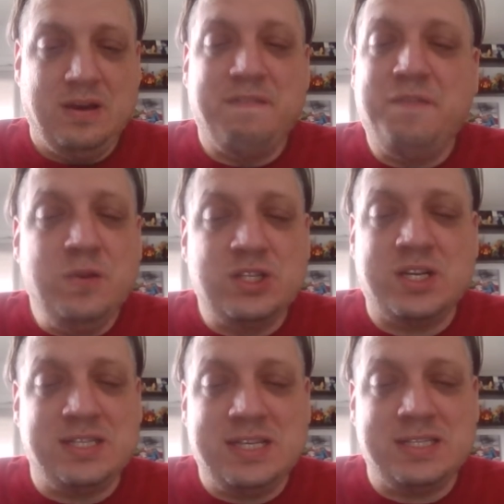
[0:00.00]
A foolish
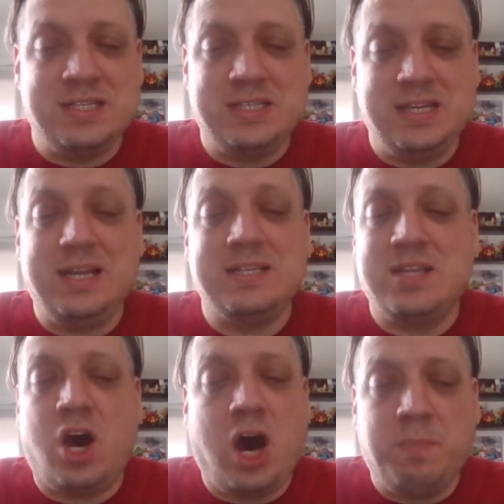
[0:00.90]
consistency is
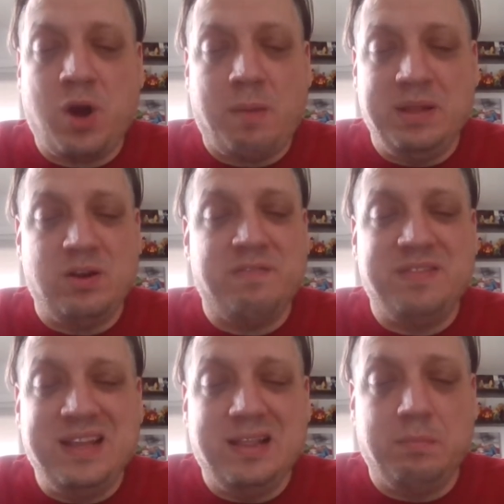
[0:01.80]
the hobgoblin of
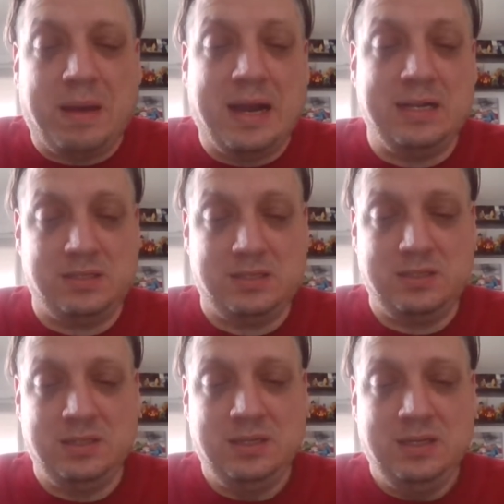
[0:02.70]
little minds.
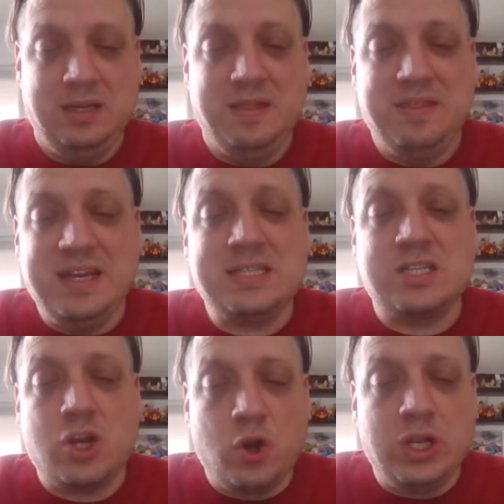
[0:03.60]
This
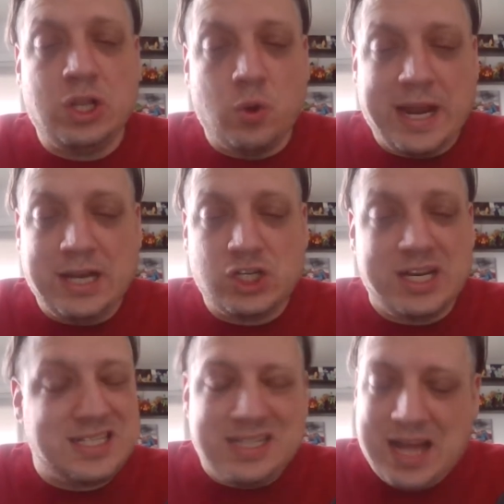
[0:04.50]
current location
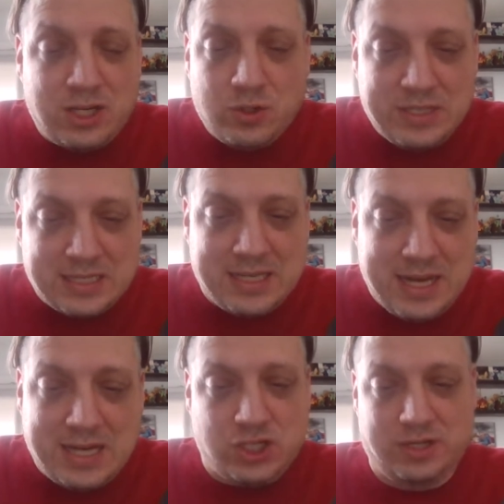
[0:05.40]
is not your
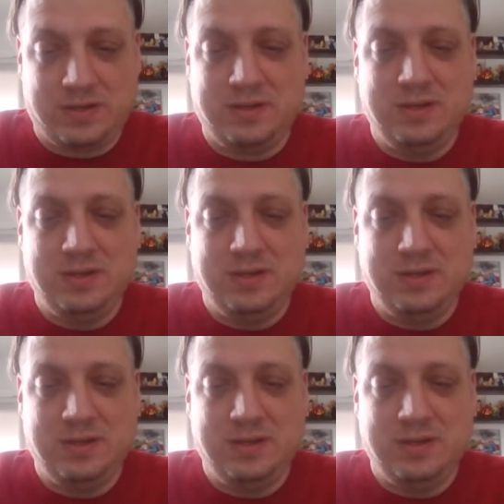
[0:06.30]
destination.